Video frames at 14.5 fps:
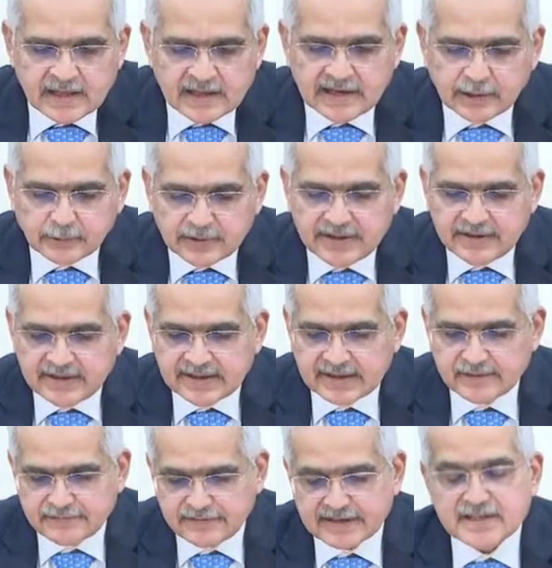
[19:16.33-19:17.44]
Liquidity
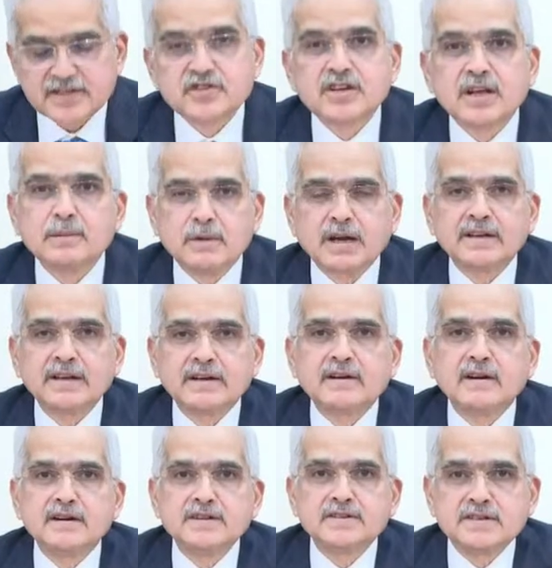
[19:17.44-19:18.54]
and financial market
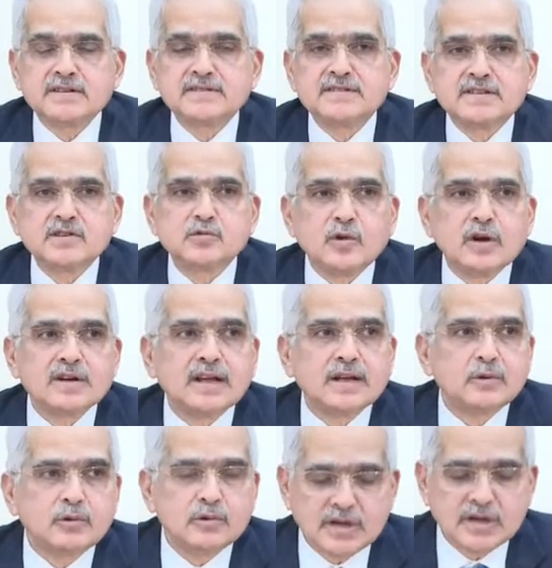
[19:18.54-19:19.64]
conditions. This is what I
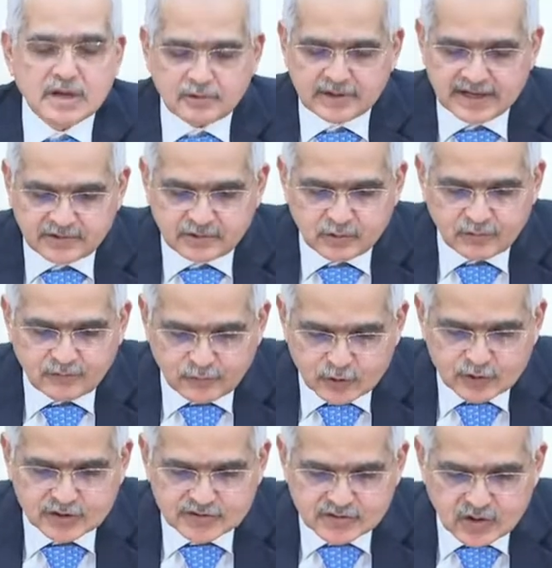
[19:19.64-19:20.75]
would now like to
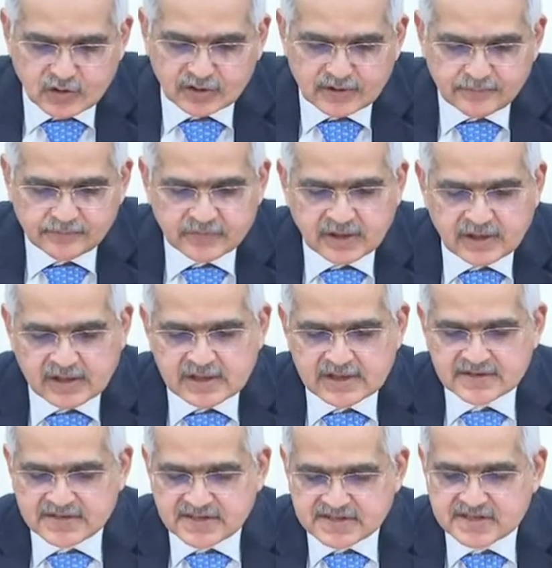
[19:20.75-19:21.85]
focus on.
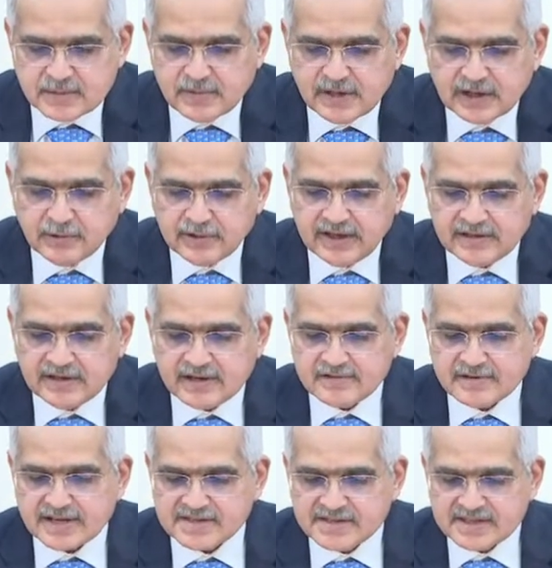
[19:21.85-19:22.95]
System liquidity
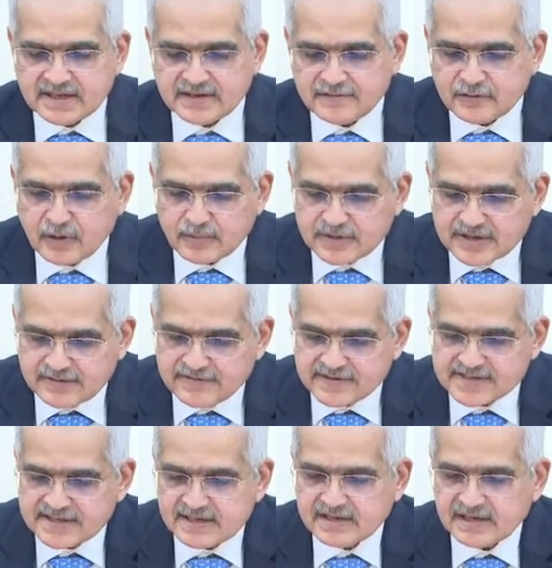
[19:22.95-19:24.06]
transited from
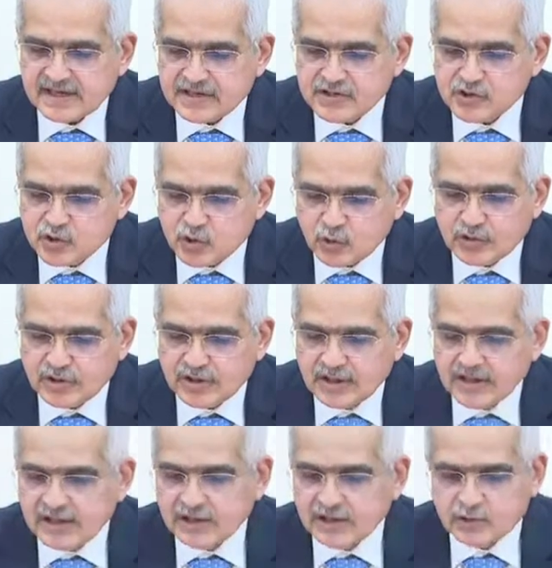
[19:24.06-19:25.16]
deficit in June
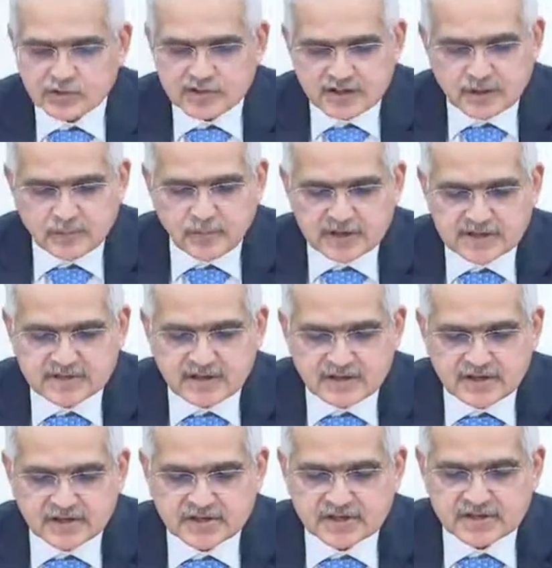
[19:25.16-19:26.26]
to surplus
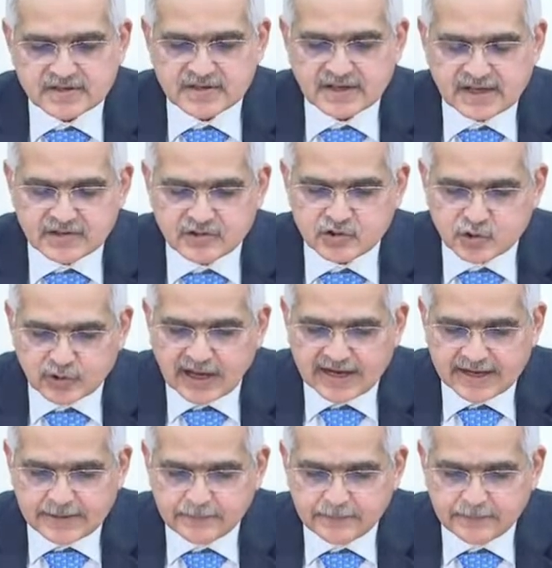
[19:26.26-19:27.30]
conditions in July.